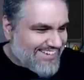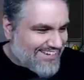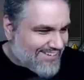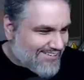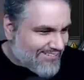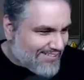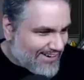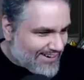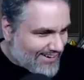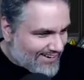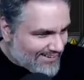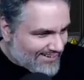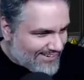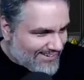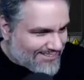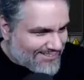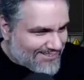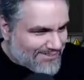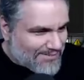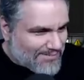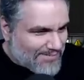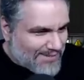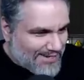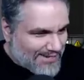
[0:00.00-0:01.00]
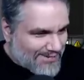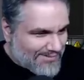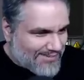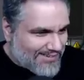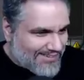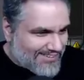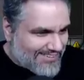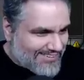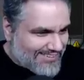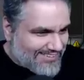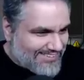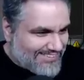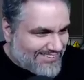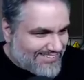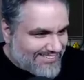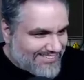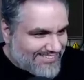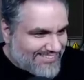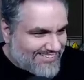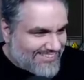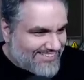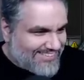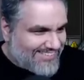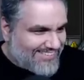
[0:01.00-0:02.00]
they didn't recognize you to begin with.
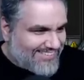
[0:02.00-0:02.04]
Wow.